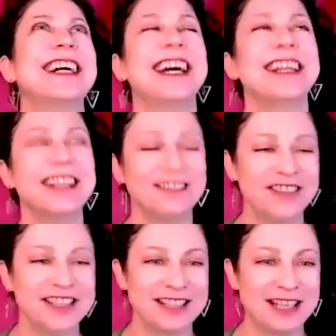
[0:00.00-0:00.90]
I love
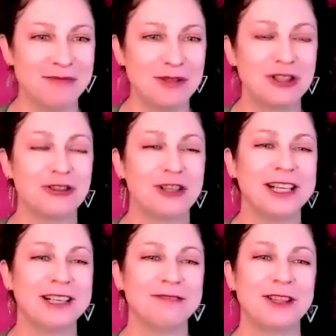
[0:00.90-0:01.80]
this
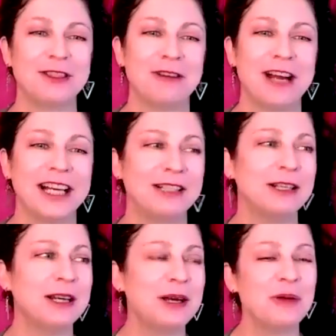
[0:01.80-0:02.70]
imagery of the thread,
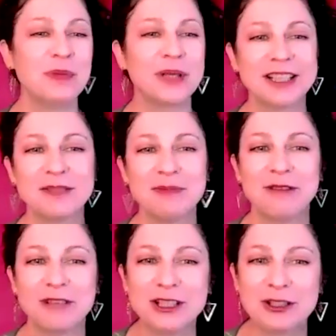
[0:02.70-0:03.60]
because my
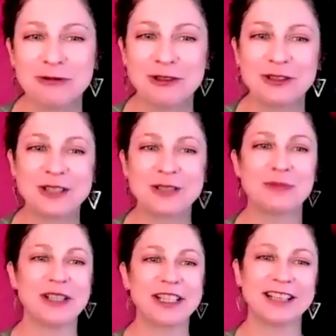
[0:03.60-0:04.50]
ritual is
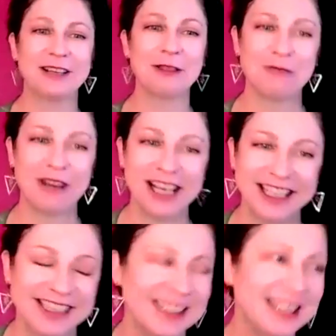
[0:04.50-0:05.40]
bringing a
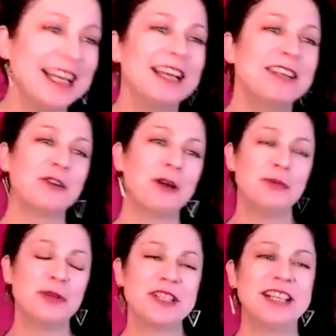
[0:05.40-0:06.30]
thread. So I'm
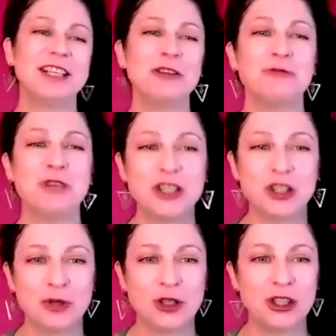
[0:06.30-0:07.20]
presenting a
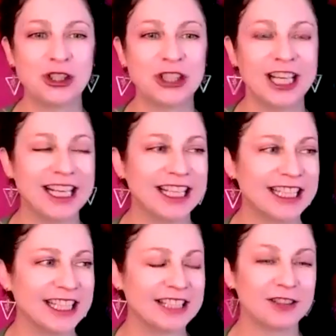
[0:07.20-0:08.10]
ritual,
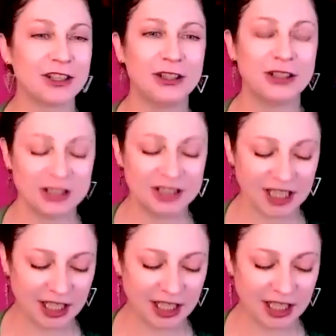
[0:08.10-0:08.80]
and it is called